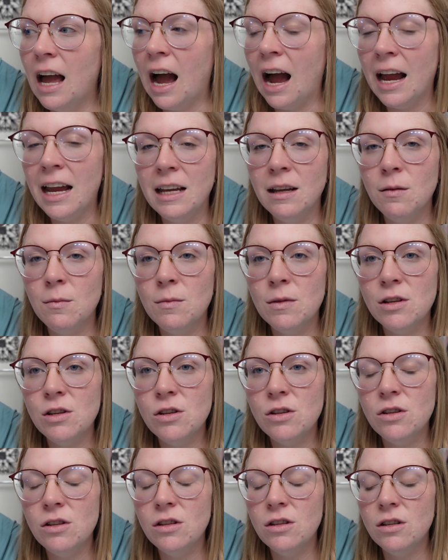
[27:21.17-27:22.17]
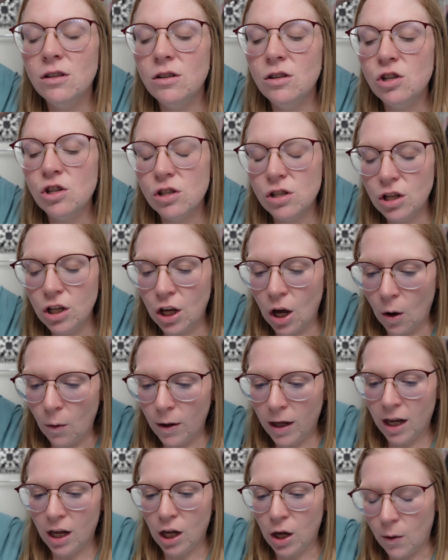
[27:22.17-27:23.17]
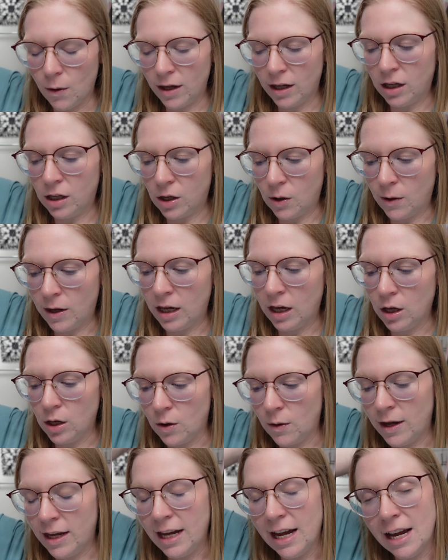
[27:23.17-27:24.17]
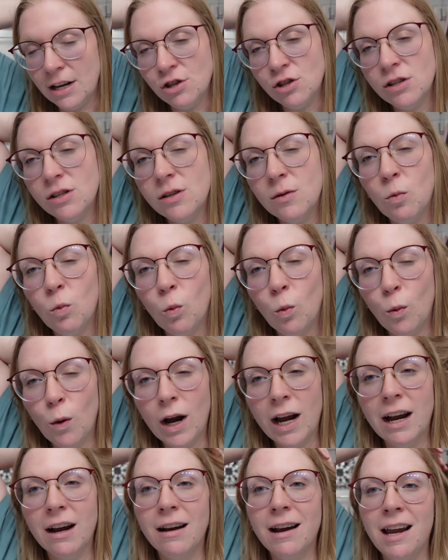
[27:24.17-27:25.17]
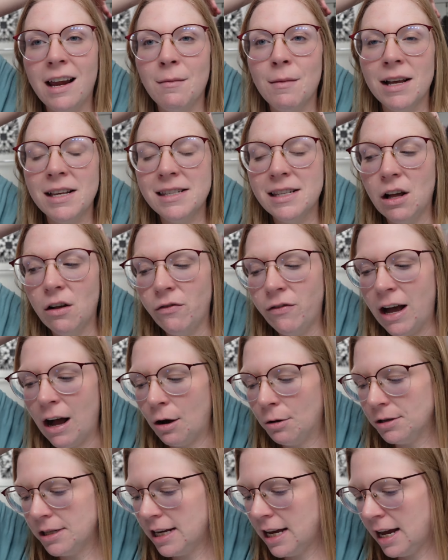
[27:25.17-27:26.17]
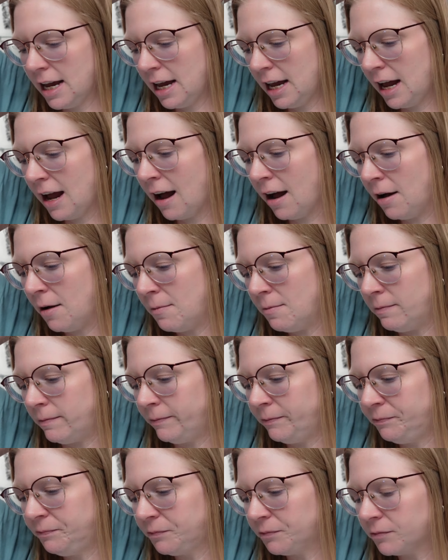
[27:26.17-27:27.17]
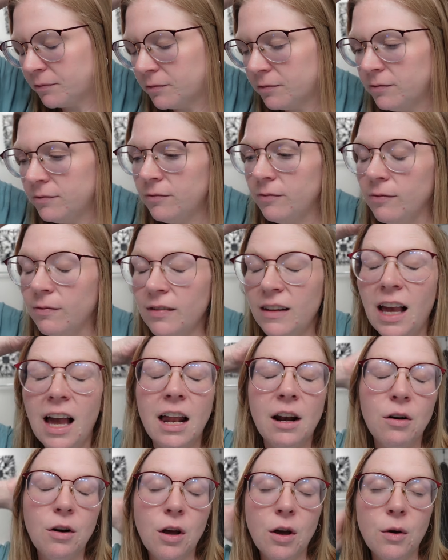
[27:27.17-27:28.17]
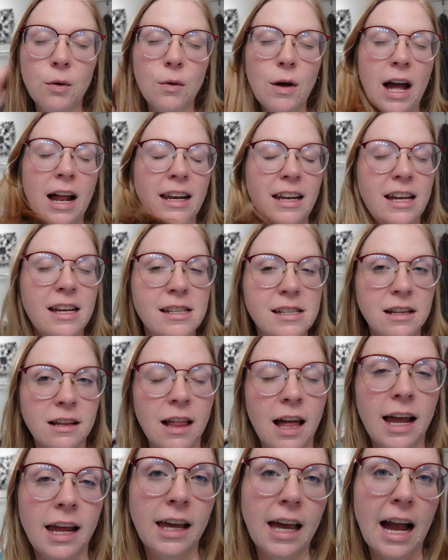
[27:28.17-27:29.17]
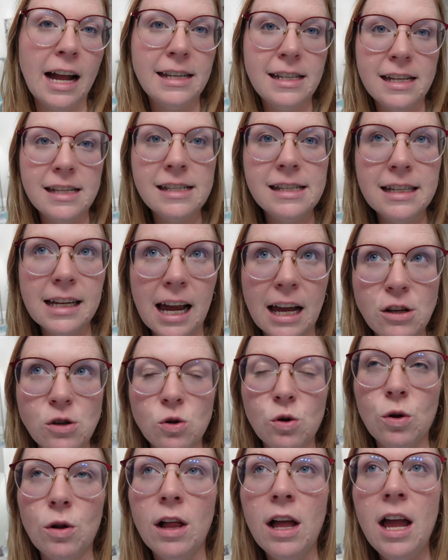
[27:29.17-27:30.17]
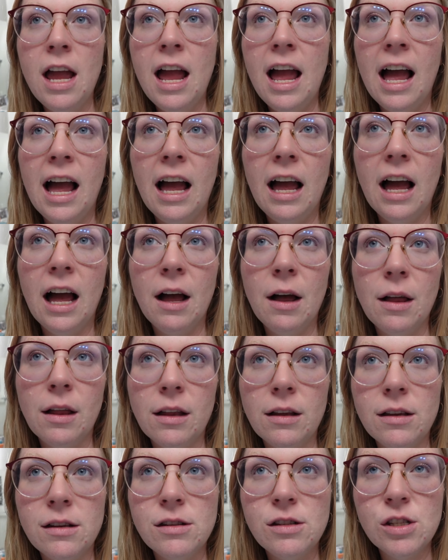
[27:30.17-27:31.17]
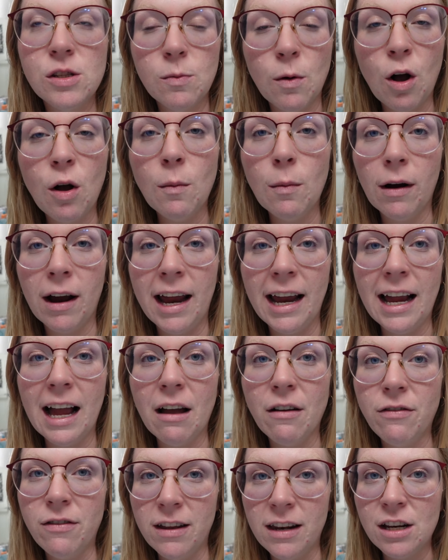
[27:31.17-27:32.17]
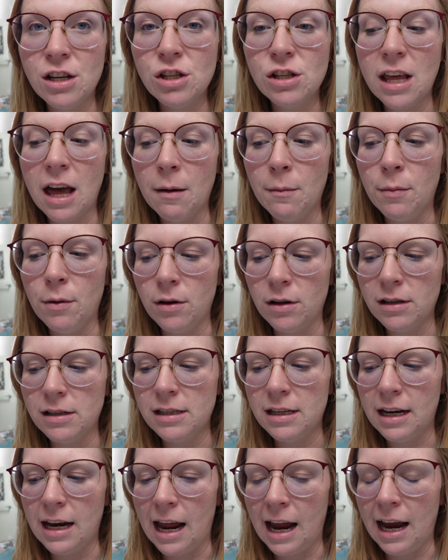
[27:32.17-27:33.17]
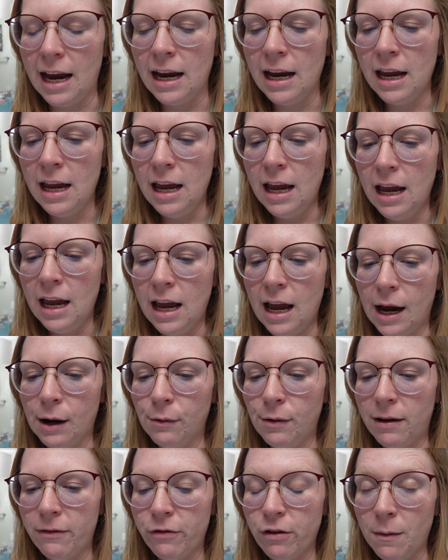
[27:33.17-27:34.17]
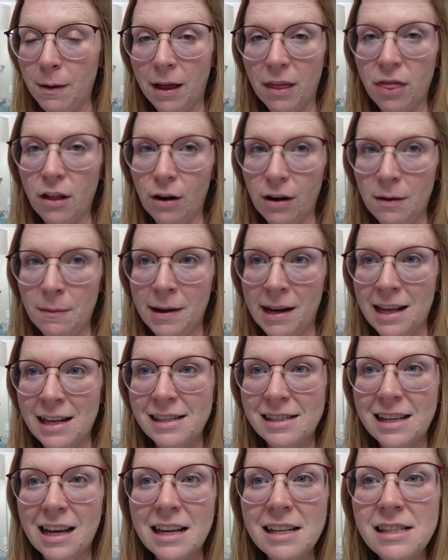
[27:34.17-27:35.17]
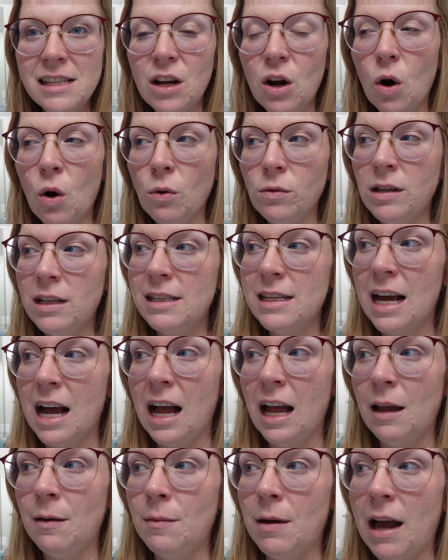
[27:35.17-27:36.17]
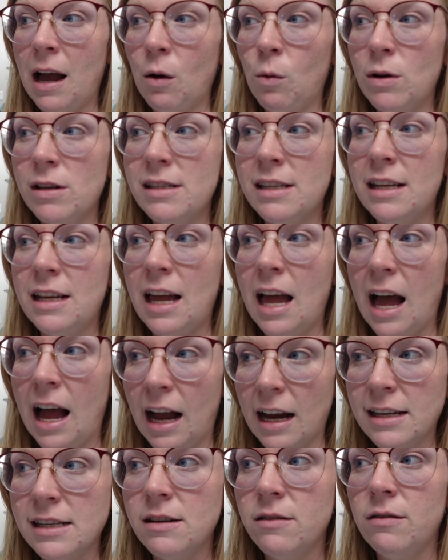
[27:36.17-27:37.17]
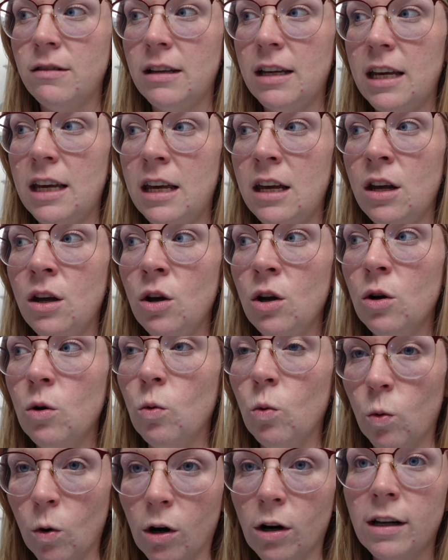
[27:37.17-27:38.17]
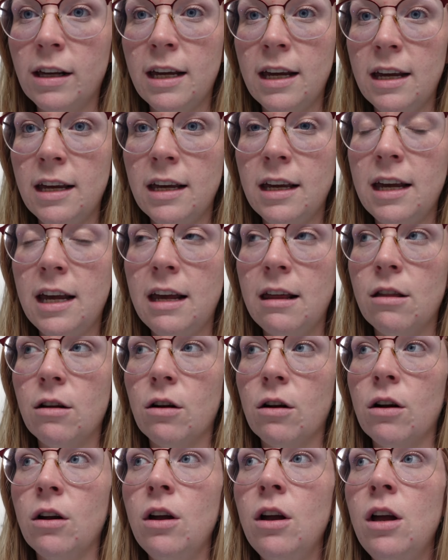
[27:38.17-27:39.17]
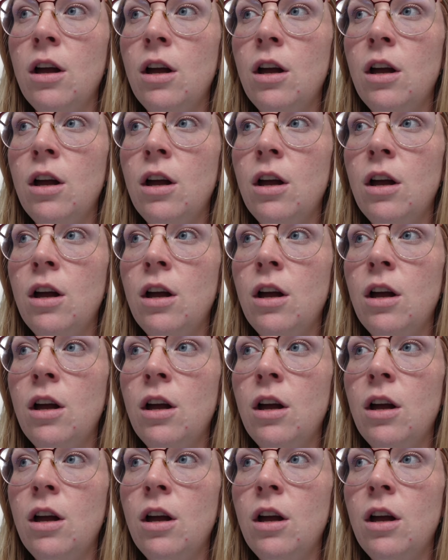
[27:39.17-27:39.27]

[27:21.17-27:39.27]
I am just going and going and going and going and just wearing myself out. Um, I don't know. I need to like, I did schedule a small break. I finished that book today. I read for about thirty minutes. That is the only time I wasn't actively working, either